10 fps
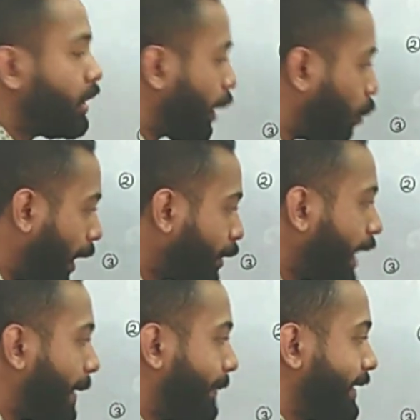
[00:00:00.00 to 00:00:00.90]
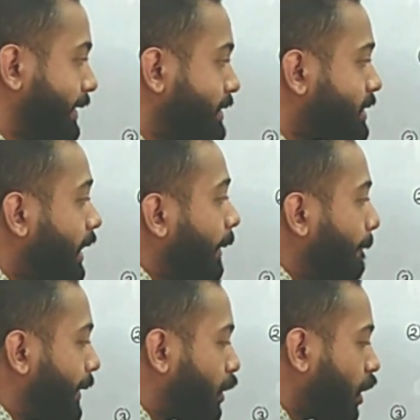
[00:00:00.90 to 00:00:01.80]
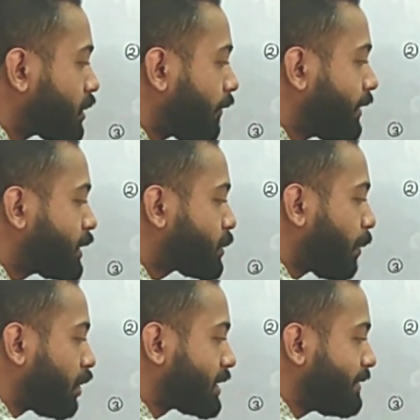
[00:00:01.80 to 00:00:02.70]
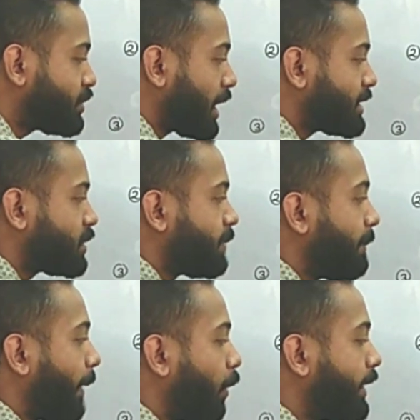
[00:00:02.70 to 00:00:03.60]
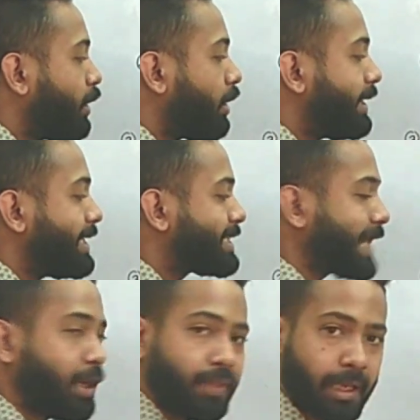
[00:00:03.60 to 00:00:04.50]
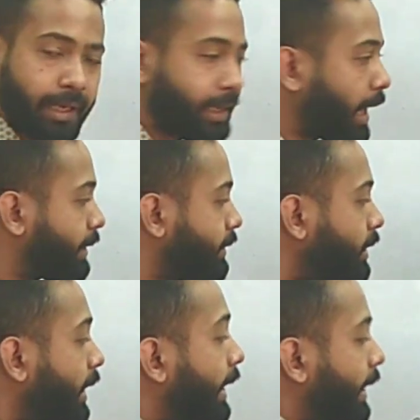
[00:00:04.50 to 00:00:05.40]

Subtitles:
Now what will happen is, because of these positive charges being bounded on this side of the conductor,